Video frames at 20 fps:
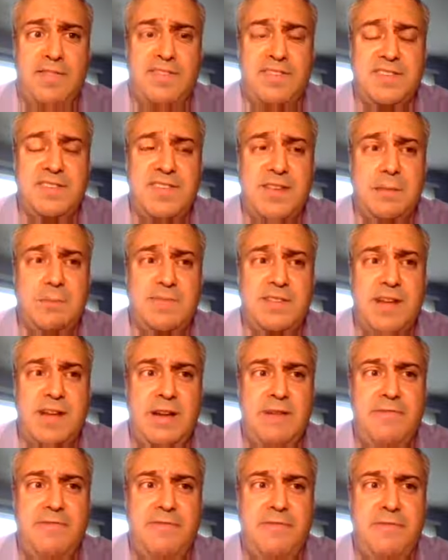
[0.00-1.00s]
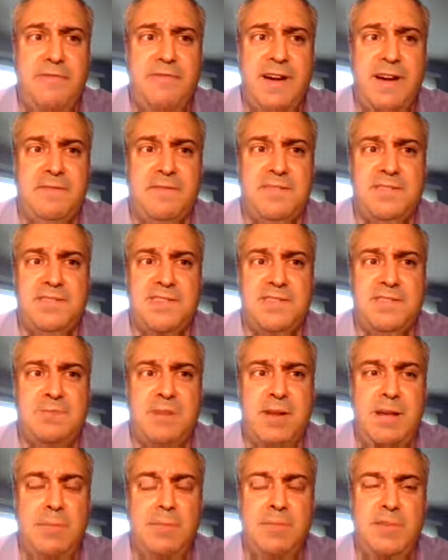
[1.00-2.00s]
at the same time from 5 to
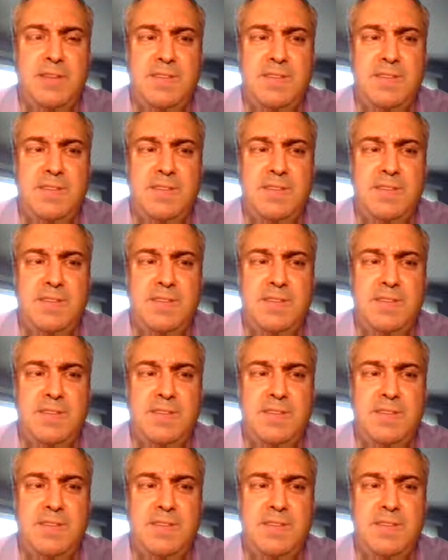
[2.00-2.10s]
6 p.m.